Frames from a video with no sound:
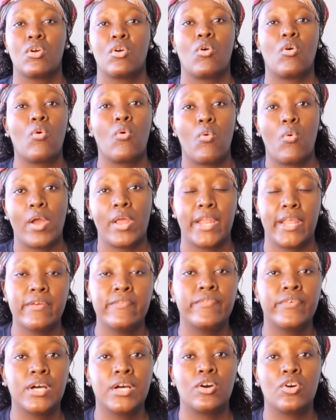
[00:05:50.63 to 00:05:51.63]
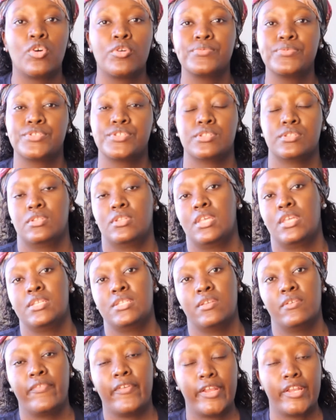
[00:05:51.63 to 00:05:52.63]
or whatever option that is
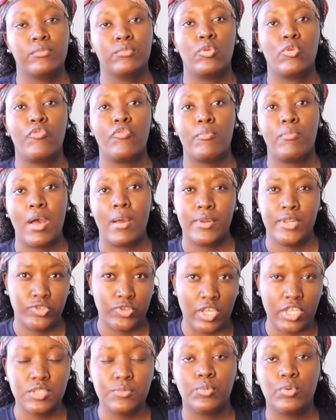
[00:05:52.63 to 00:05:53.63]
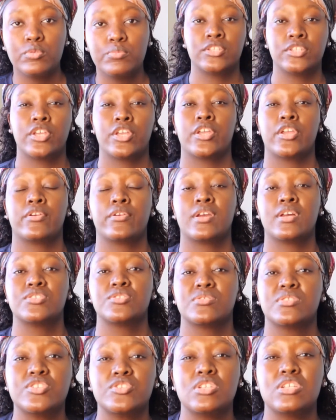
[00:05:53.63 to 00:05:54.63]
available for public transport in the area,
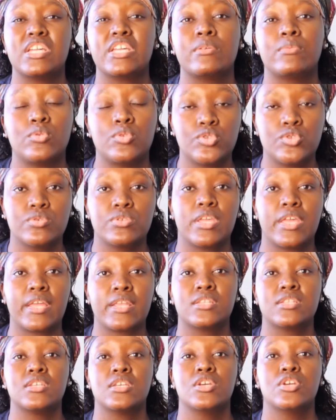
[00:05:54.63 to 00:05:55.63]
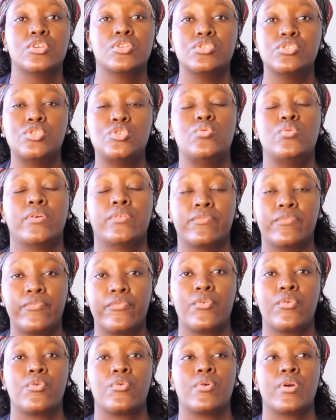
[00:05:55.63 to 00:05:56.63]
so that you're able to get to and
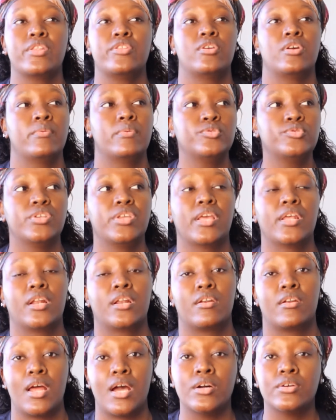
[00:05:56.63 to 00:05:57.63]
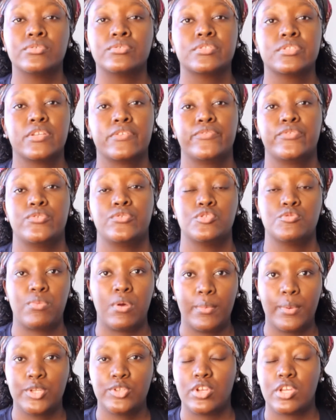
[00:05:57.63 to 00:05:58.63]
fro and you're able to get around if you use
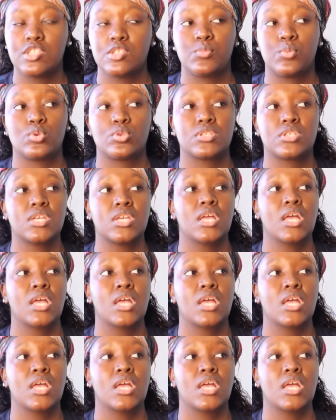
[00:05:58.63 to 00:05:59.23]
public transport.